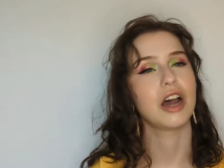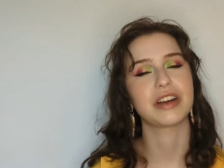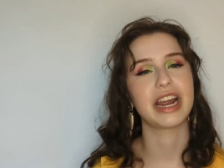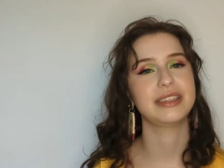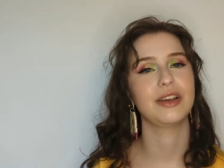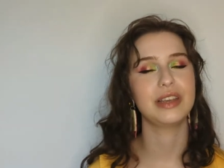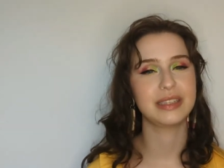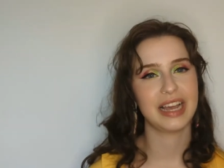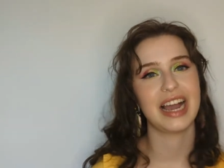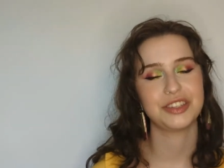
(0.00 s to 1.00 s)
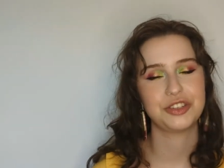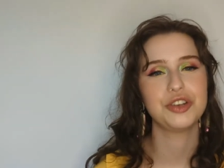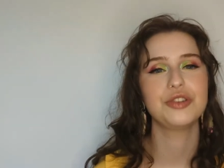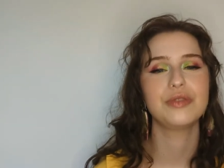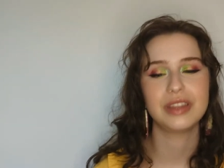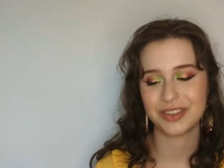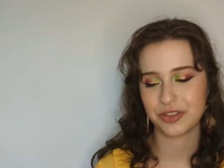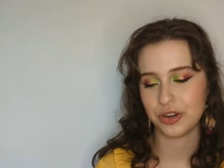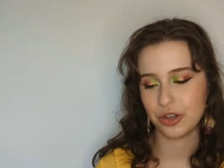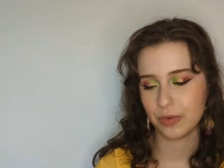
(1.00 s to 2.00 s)
All right, so these last two, these
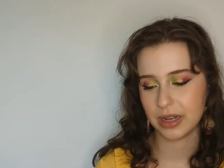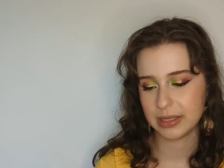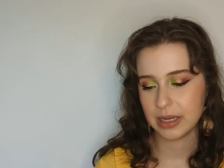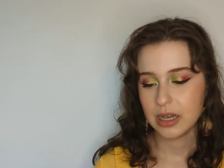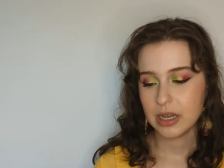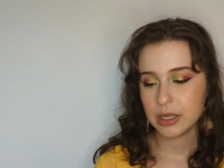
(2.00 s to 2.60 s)
are the new ones.